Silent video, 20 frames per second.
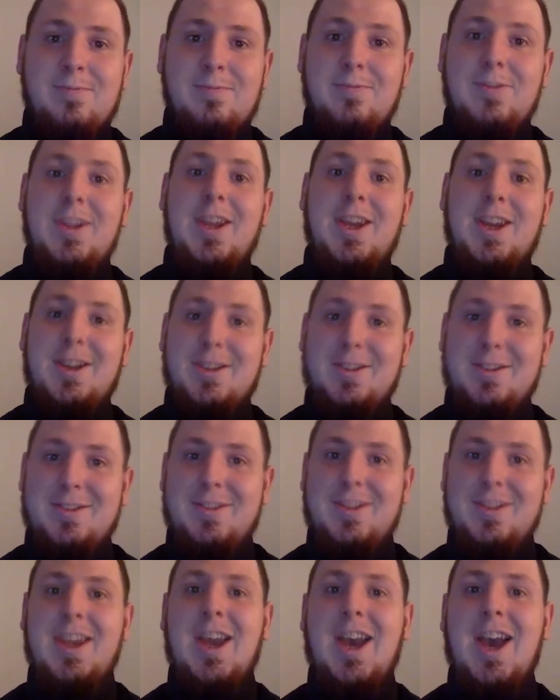Yeah,
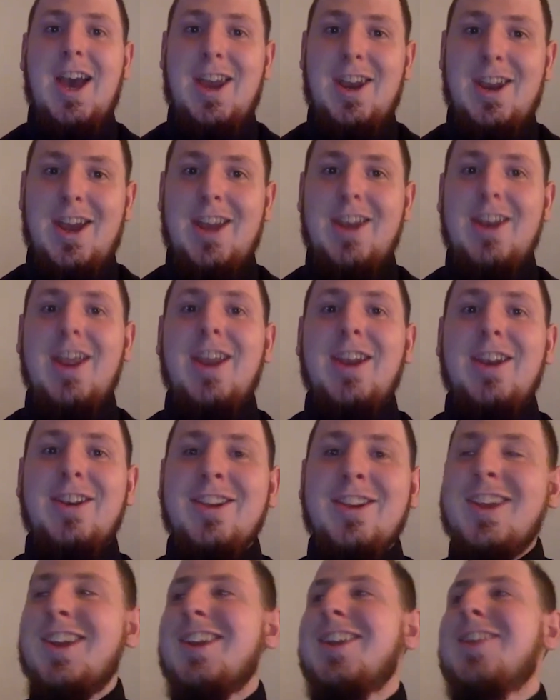and
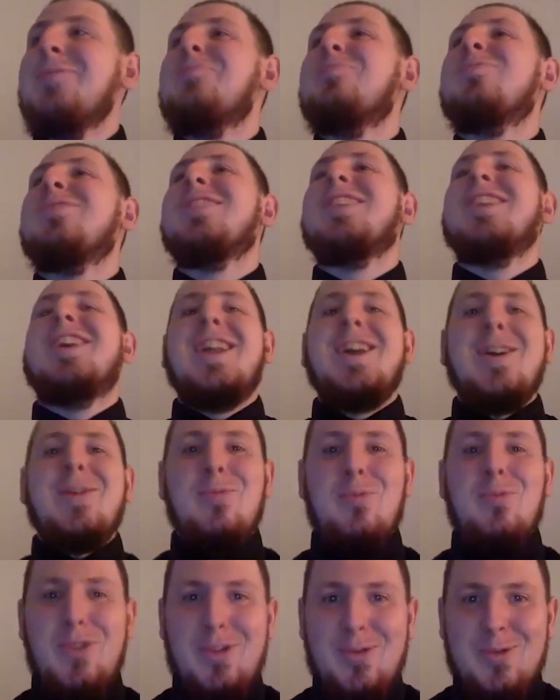
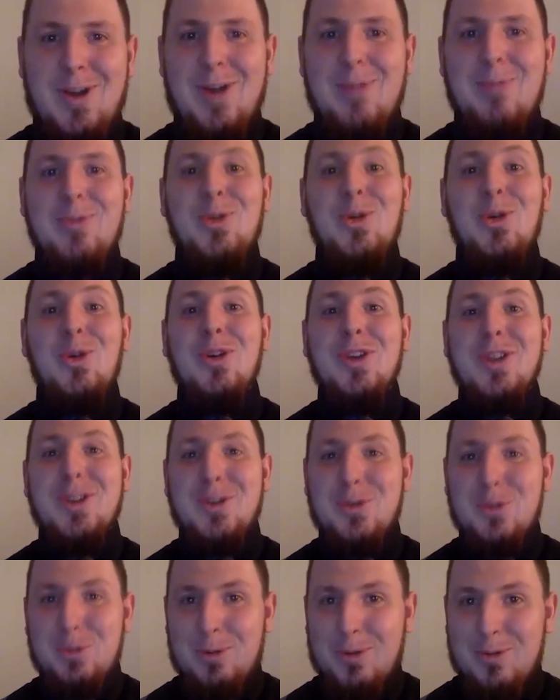I'm talking
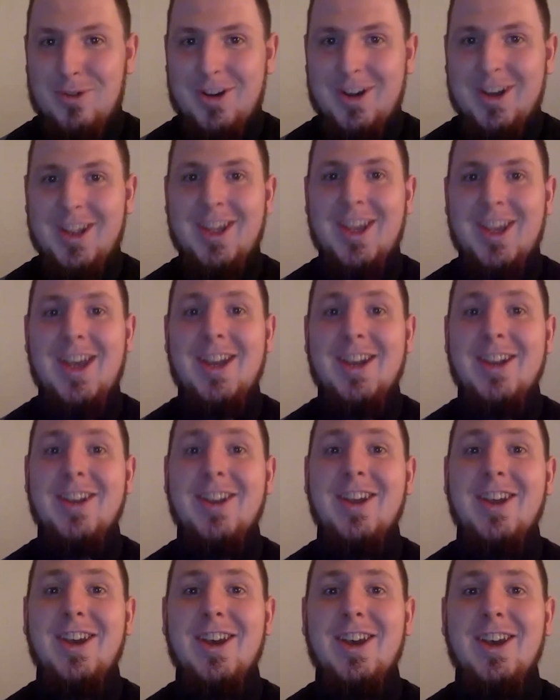to him already, and
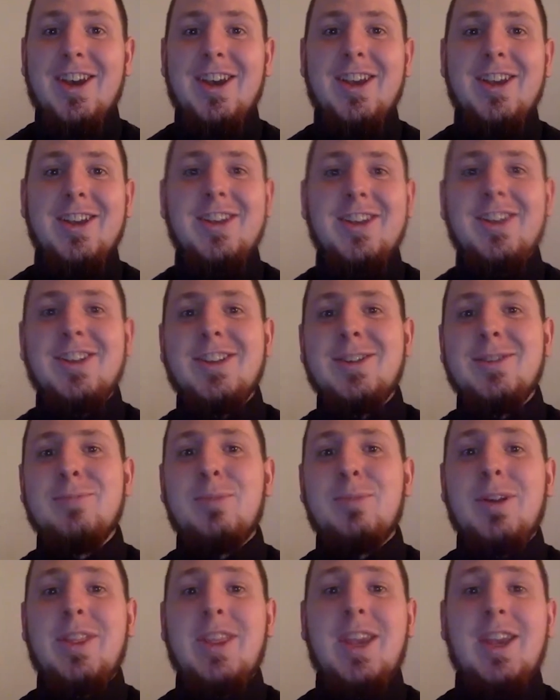
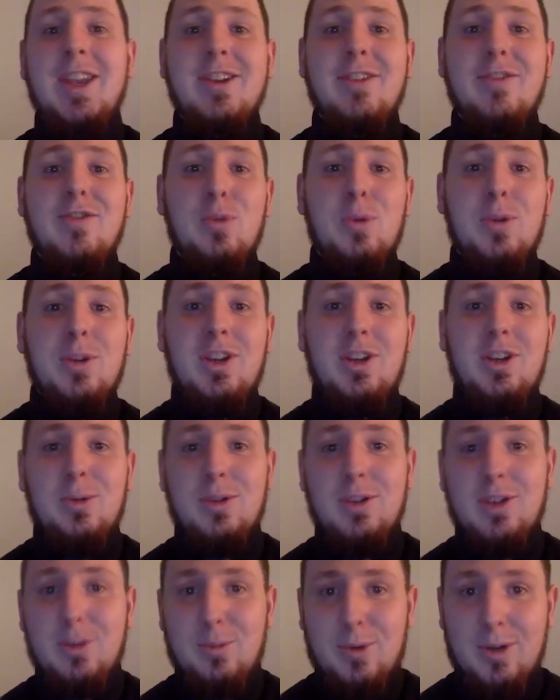by the end of
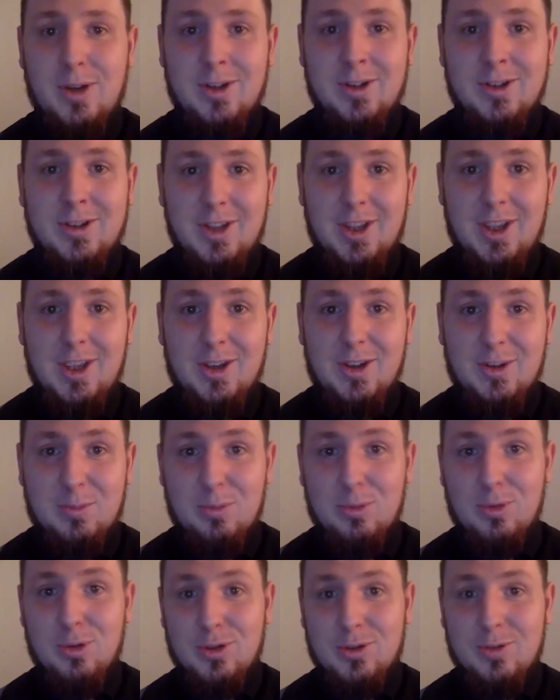2021, he'd have
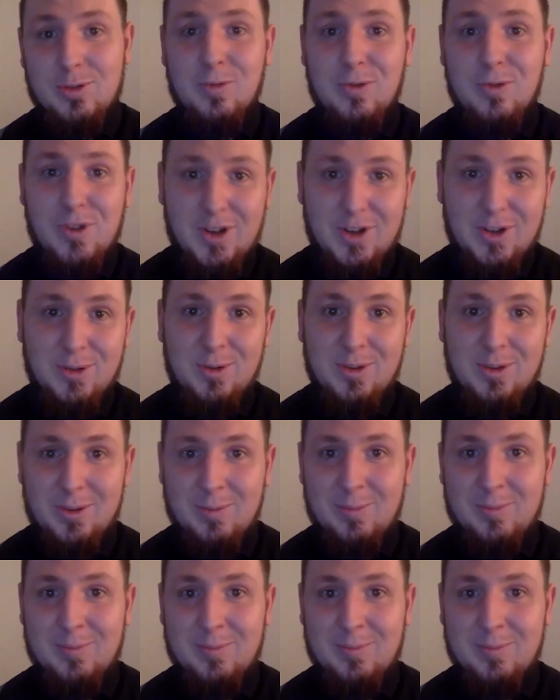brought some friends with him.